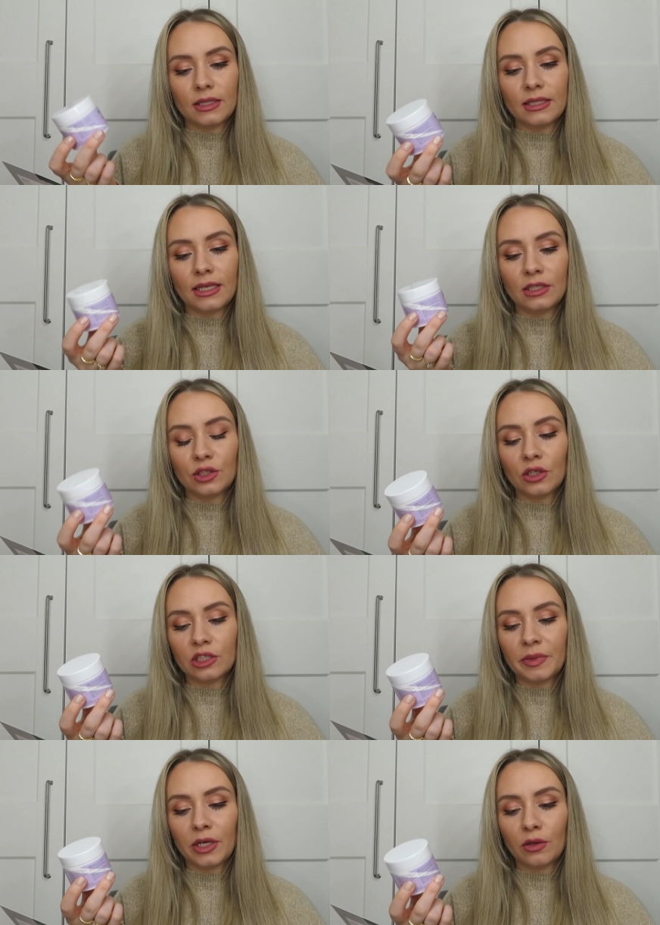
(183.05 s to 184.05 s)
So this says
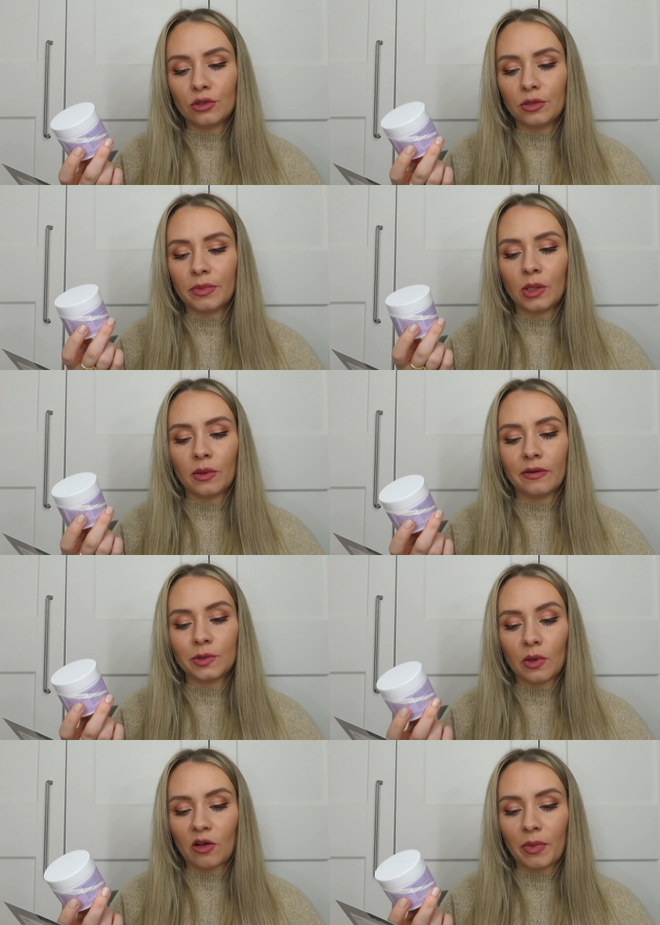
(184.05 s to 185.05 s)
Dulux Mini 100ml worth
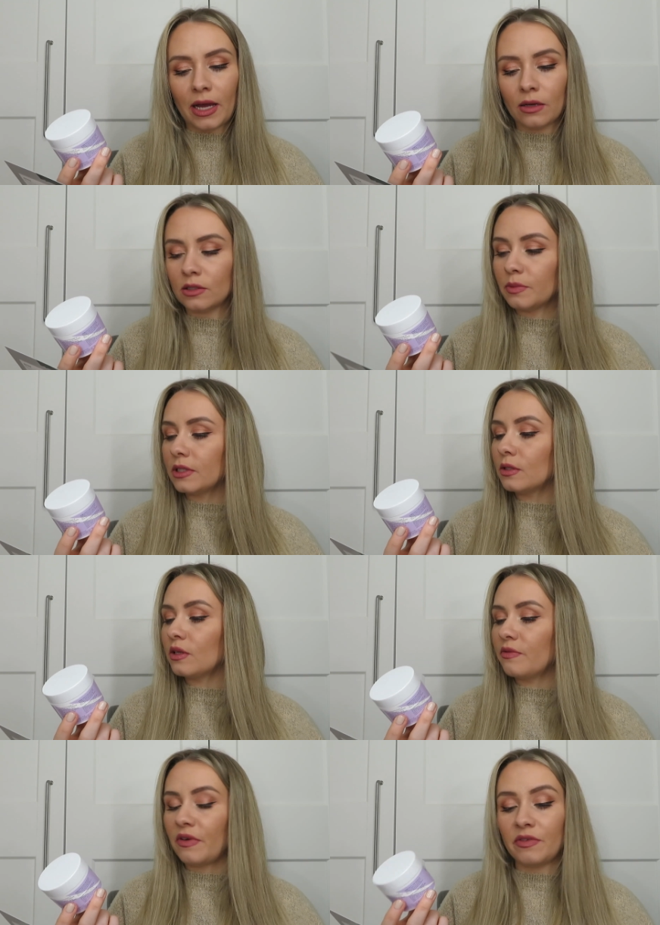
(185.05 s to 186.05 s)
£12, but there's
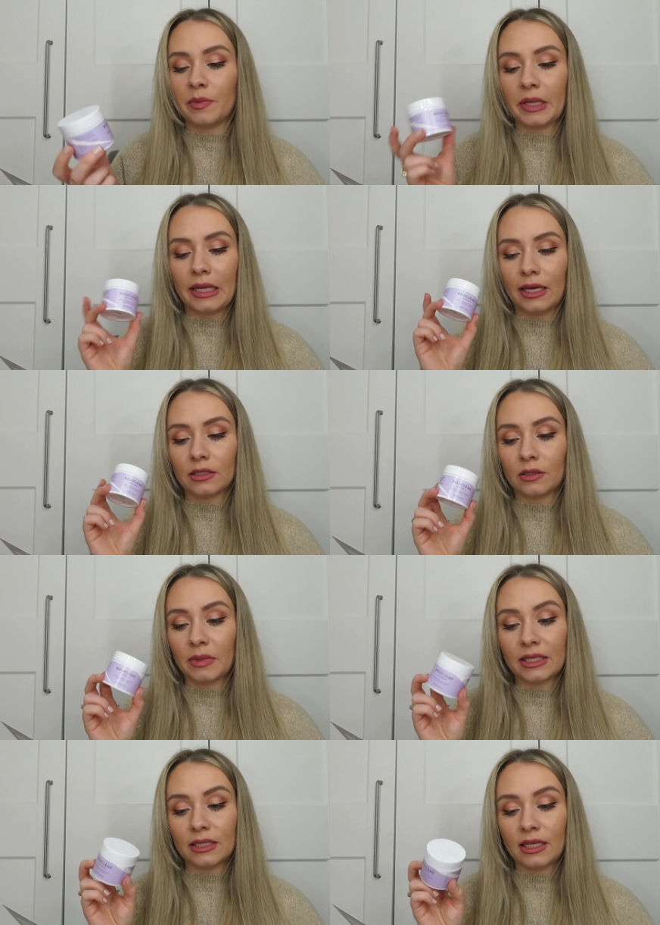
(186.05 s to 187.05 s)
only 50ml here, so
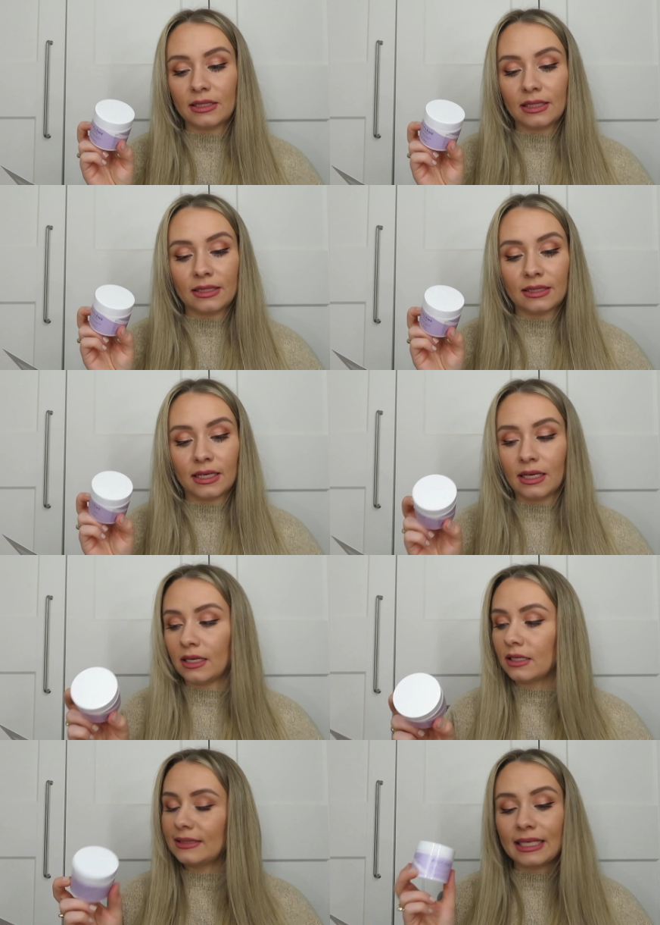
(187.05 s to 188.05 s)
I'm guessing this is
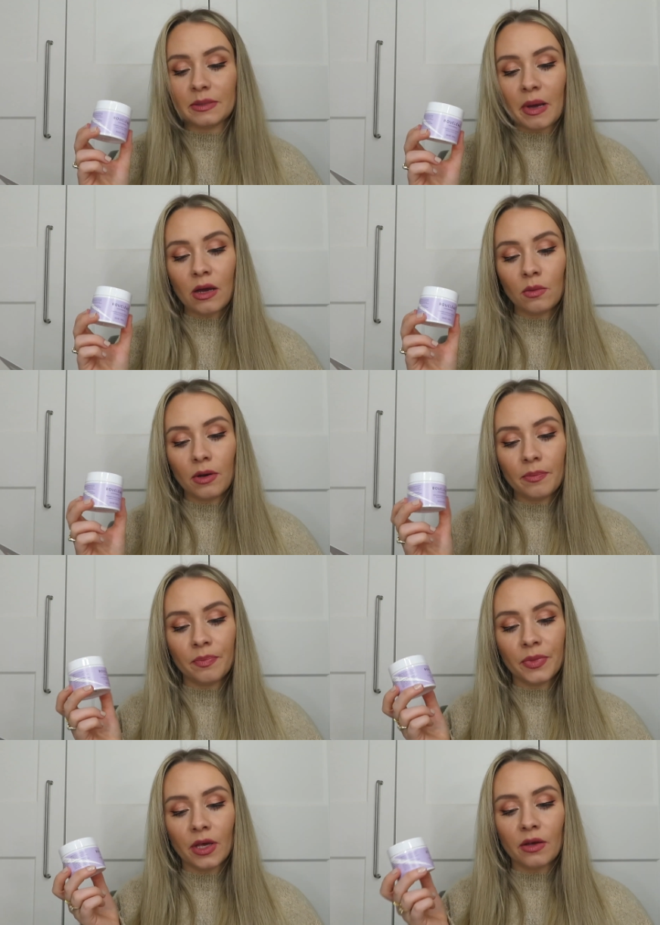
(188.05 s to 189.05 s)
the £6 one.
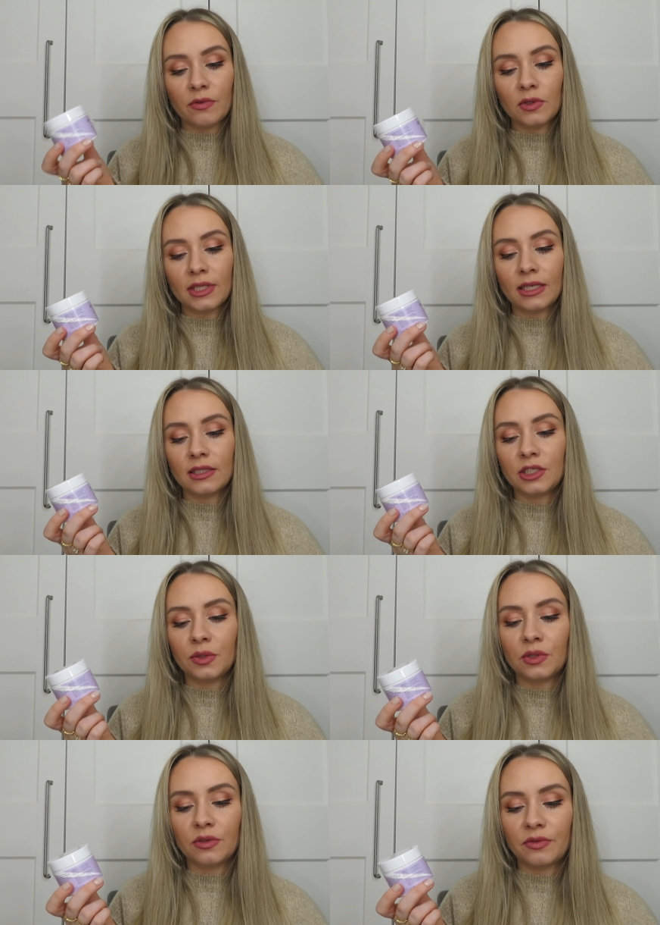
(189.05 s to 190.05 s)
Full size is
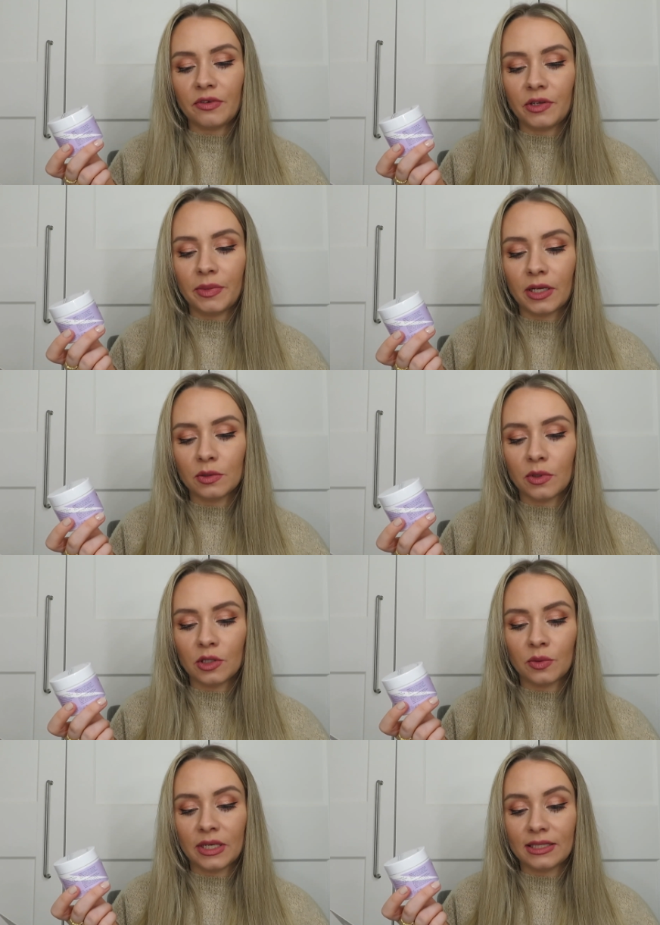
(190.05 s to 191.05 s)
250ml, it's
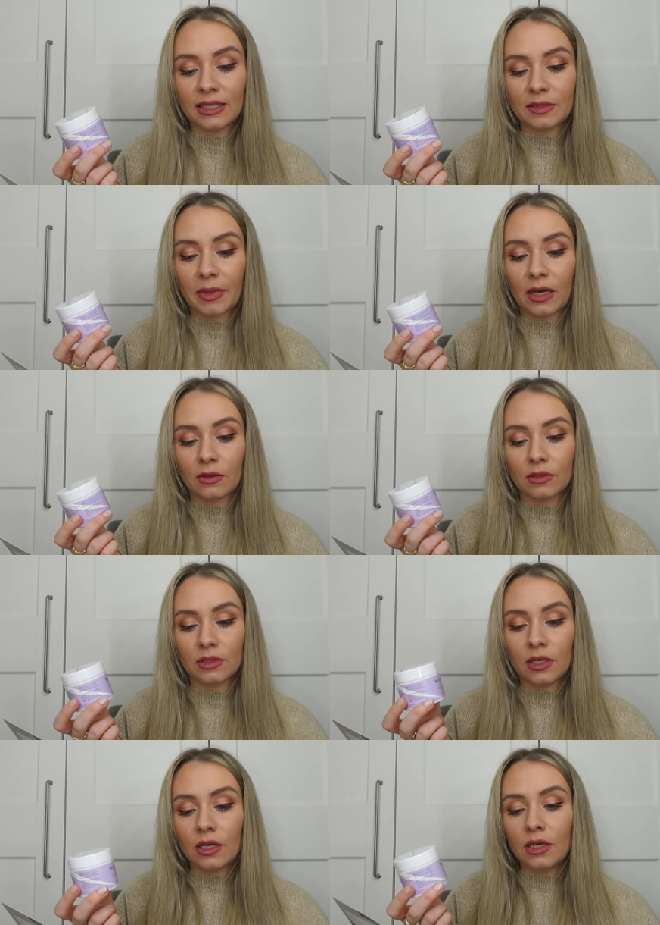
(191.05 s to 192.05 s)
worth £26.